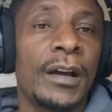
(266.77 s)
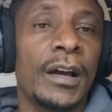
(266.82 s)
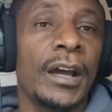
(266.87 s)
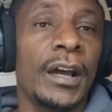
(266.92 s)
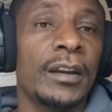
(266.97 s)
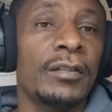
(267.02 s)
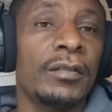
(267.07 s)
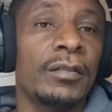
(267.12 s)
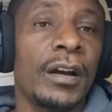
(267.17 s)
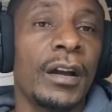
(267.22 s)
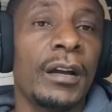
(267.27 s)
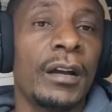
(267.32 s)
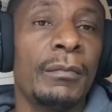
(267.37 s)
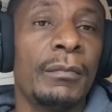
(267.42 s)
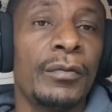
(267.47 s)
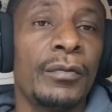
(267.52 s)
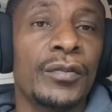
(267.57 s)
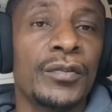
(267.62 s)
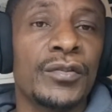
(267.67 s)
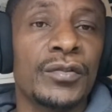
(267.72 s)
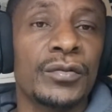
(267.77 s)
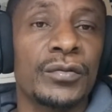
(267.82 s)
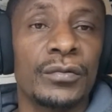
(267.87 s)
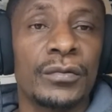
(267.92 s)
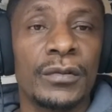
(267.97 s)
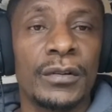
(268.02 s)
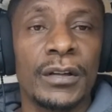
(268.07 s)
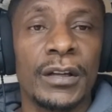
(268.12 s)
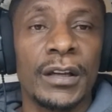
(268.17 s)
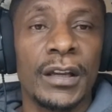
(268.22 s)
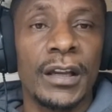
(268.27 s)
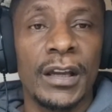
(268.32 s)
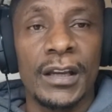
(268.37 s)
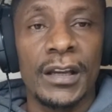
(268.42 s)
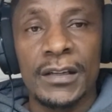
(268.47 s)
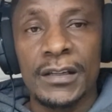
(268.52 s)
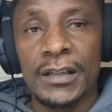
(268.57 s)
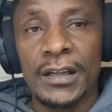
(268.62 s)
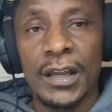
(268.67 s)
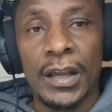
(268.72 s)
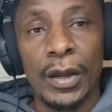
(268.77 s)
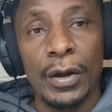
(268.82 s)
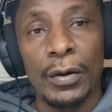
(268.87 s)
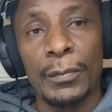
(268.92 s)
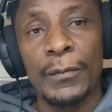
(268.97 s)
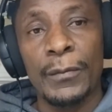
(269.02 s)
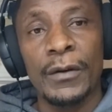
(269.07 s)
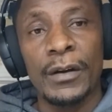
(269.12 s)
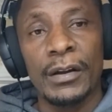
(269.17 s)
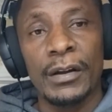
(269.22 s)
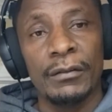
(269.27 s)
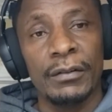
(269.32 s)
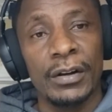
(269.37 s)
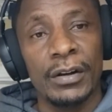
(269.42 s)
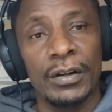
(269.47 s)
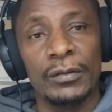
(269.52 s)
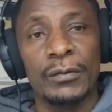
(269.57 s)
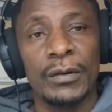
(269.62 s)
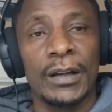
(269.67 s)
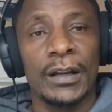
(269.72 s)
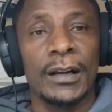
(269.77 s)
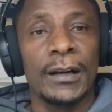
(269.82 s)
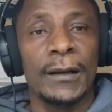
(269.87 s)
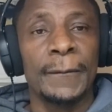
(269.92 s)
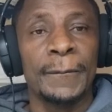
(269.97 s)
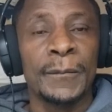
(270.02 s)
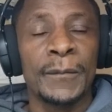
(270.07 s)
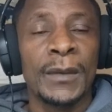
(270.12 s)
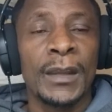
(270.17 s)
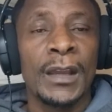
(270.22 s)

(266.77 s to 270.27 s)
and you are able to get help real quickly.